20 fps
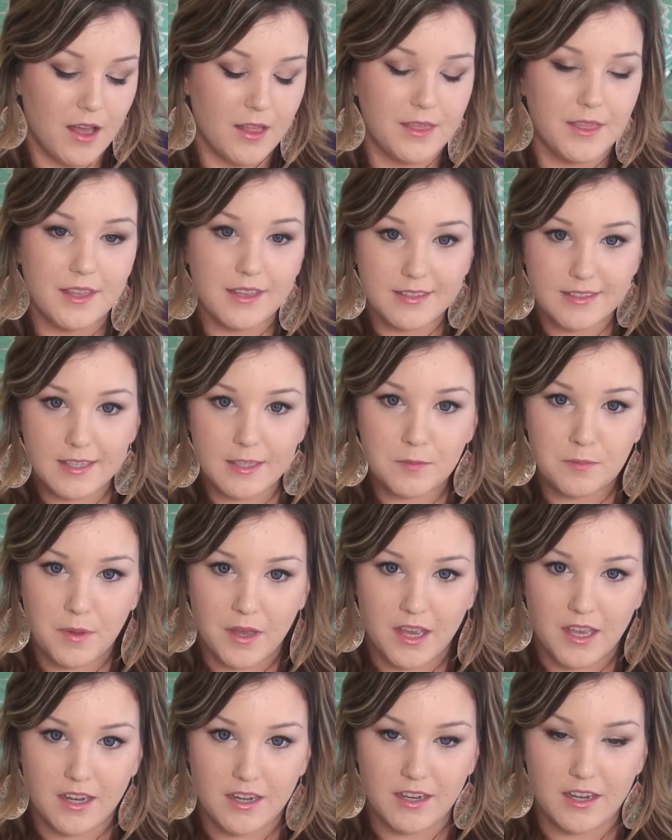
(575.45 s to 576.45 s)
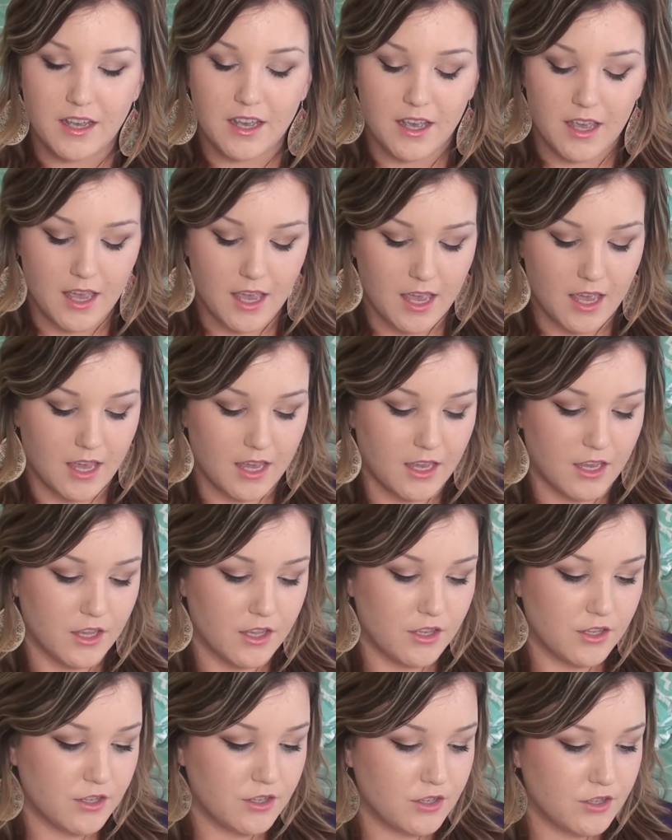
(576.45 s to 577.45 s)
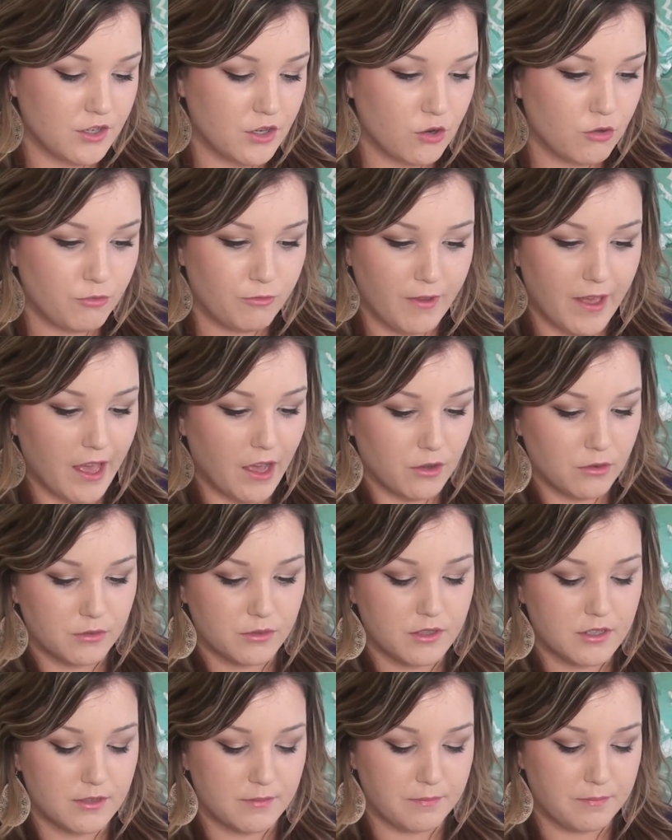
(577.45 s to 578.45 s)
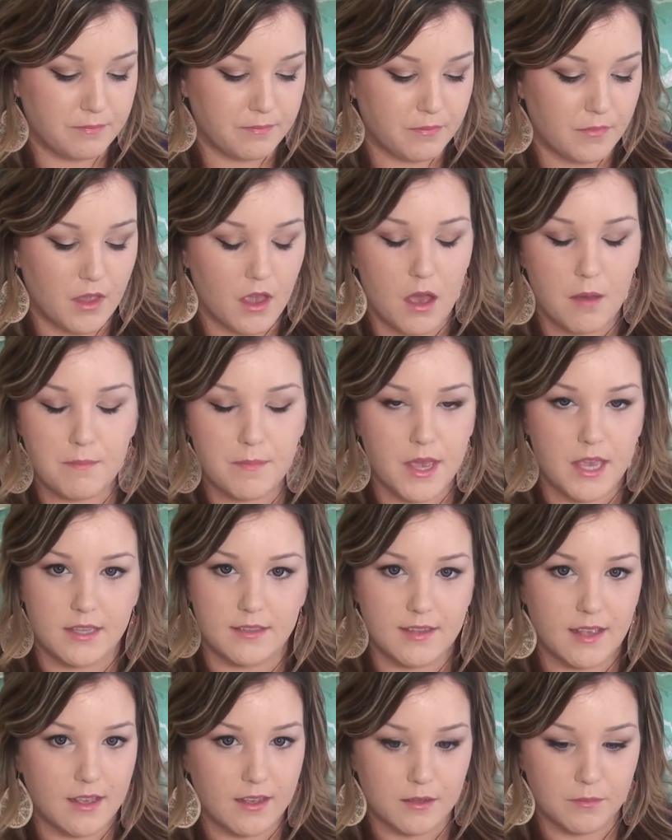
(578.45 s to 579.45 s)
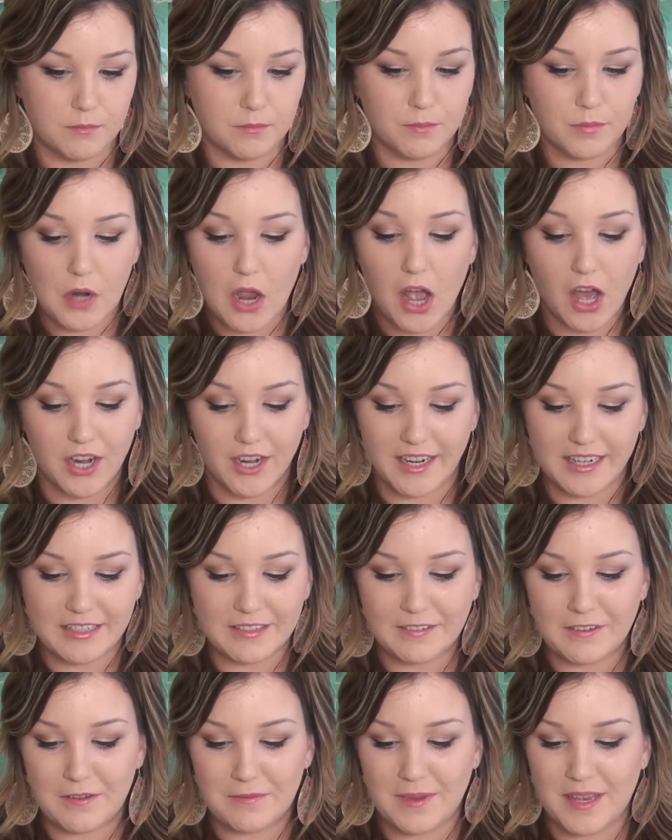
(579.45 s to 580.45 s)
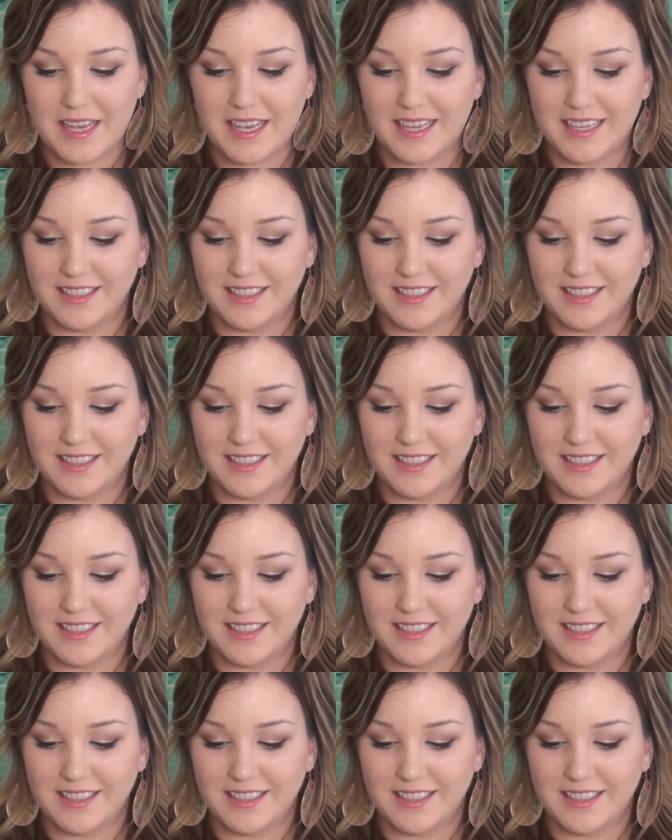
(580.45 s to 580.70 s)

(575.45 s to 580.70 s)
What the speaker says: this has been a newfound amazing product for me.